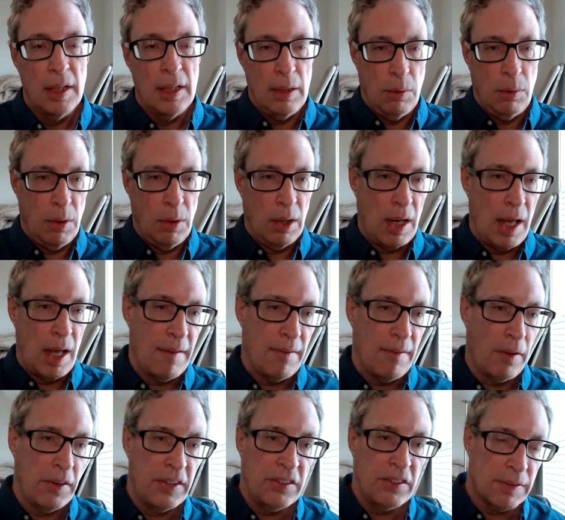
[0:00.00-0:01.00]
You want to have all
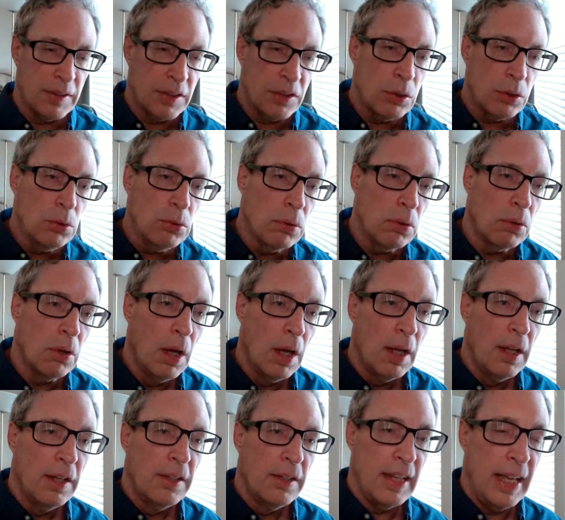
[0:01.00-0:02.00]
these different tools
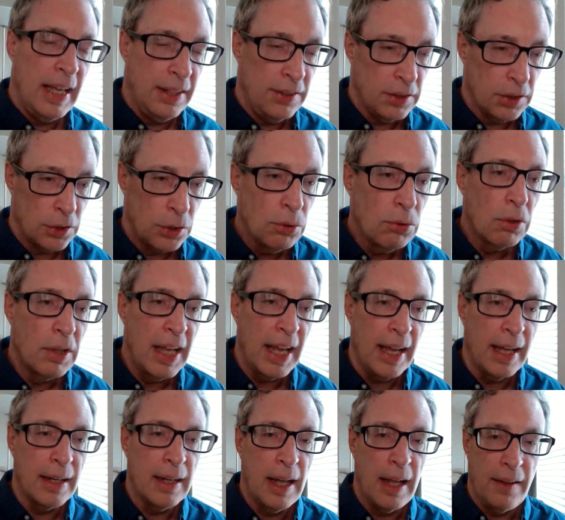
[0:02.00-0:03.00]
in your toolkit,